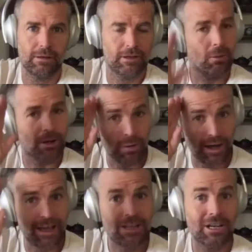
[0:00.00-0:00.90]
You wonder why
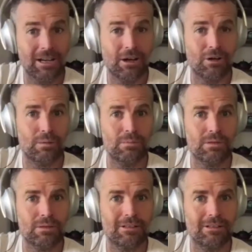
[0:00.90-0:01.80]
aged care
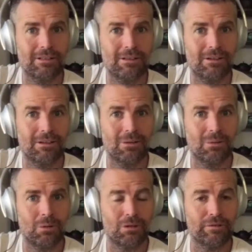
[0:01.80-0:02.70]
homes
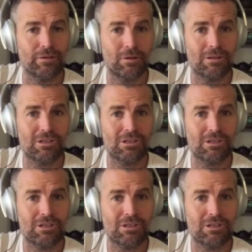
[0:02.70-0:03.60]
were the first
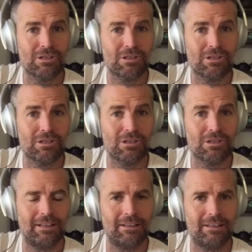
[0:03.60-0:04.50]
to fall
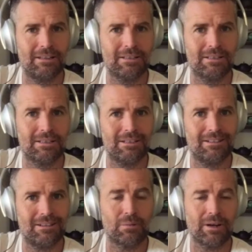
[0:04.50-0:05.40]
in this
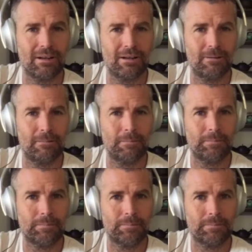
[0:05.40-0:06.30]
arena,
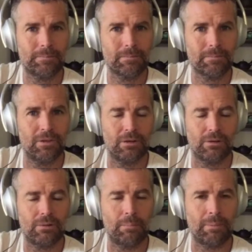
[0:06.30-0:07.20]

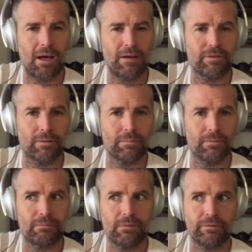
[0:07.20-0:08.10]
apart from
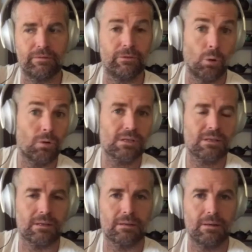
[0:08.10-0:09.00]
the forced
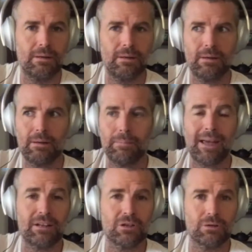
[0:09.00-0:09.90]
and
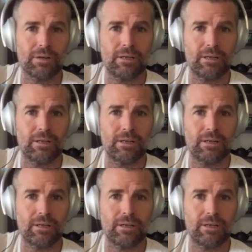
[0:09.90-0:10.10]
mandatory